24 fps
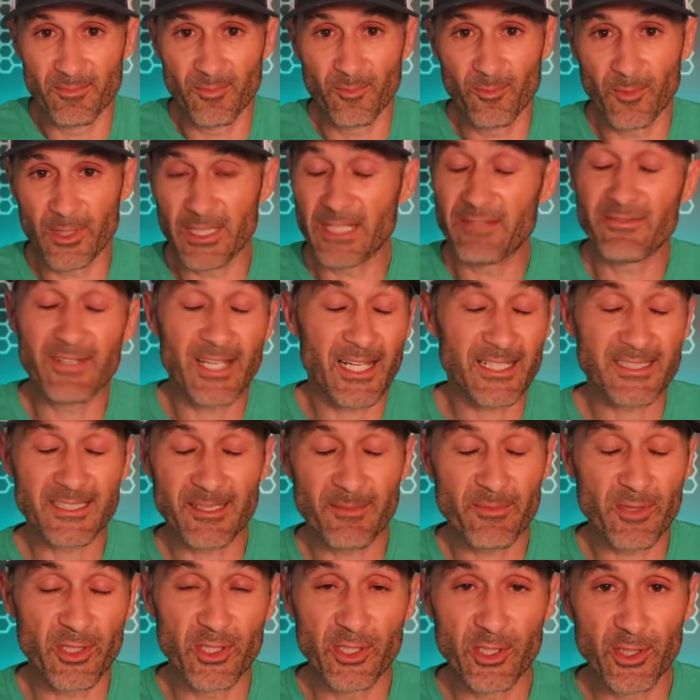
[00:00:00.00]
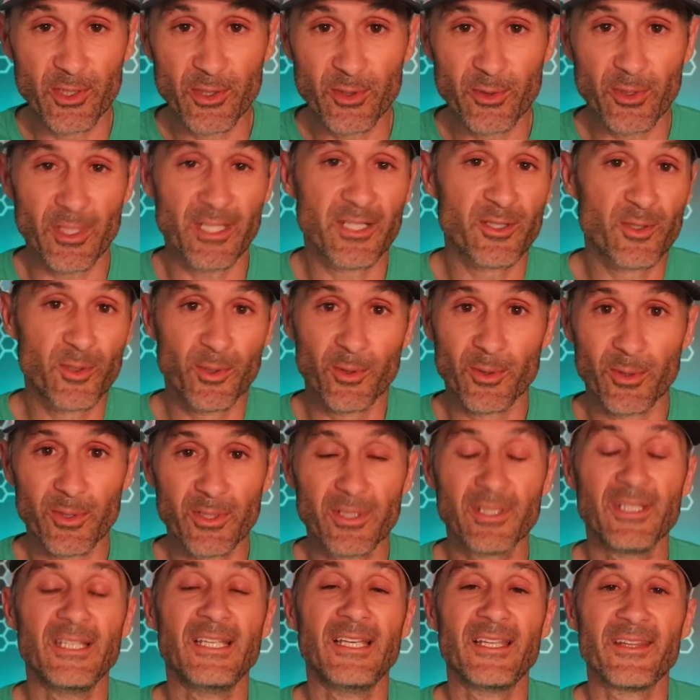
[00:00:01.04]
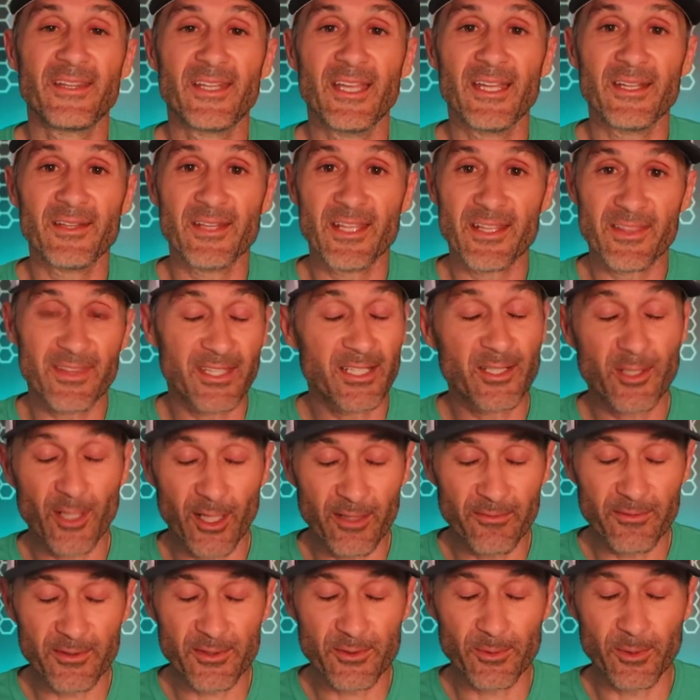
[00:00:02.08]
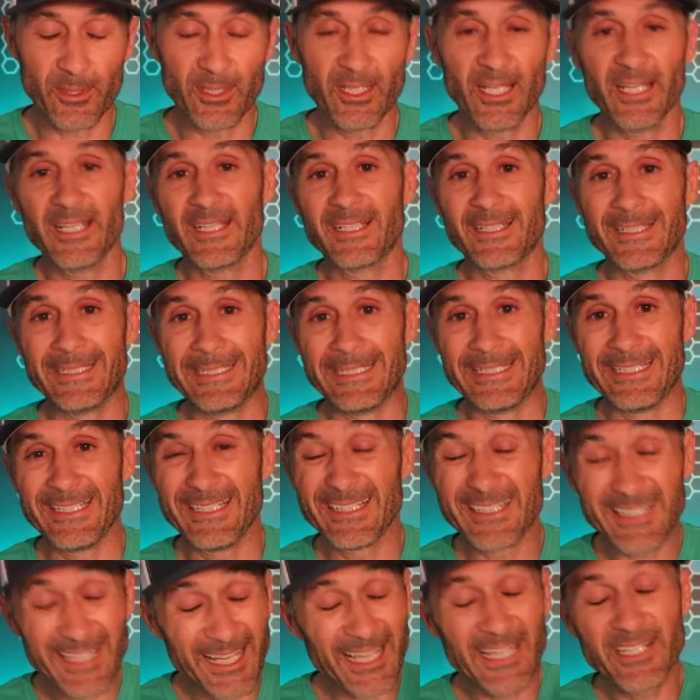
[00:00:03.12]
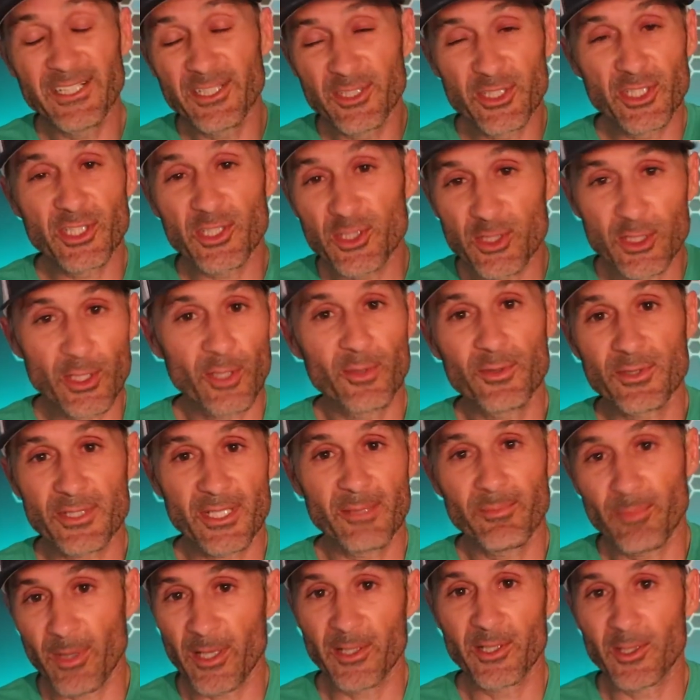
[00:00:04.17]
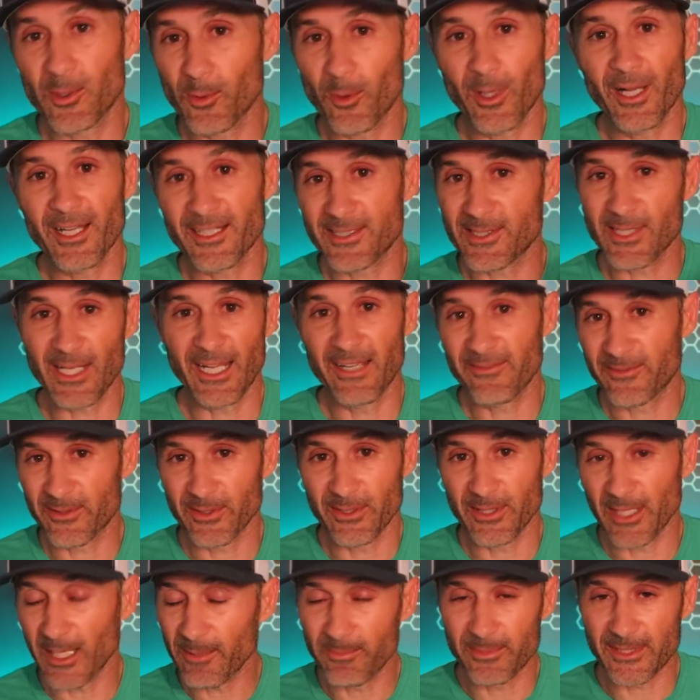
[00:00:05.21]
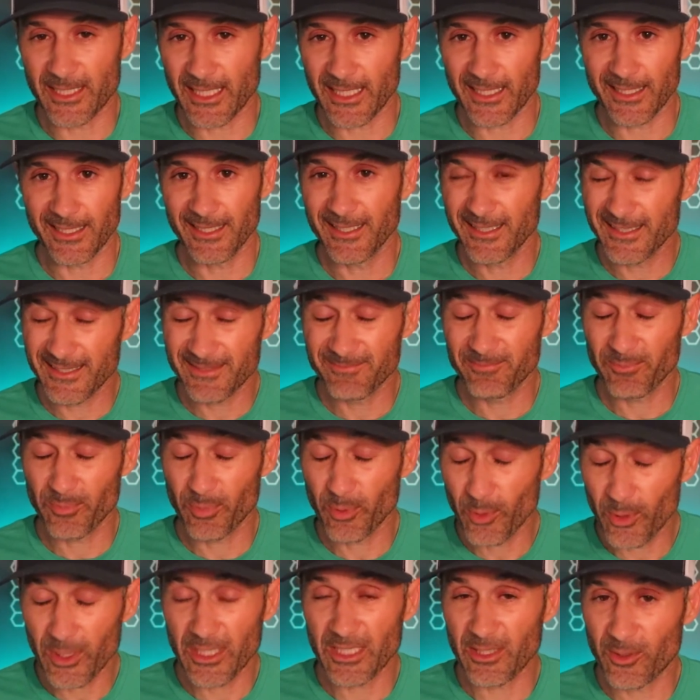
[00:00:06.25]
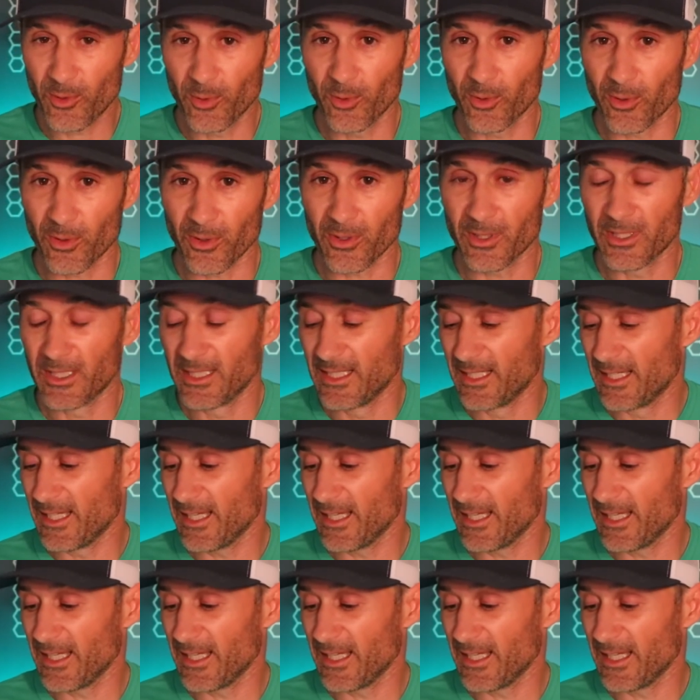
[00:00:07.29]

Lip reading: when they've got something new and cool that they think golfers will like, it kind of just shows up on your watch after an update. It's pretty cool.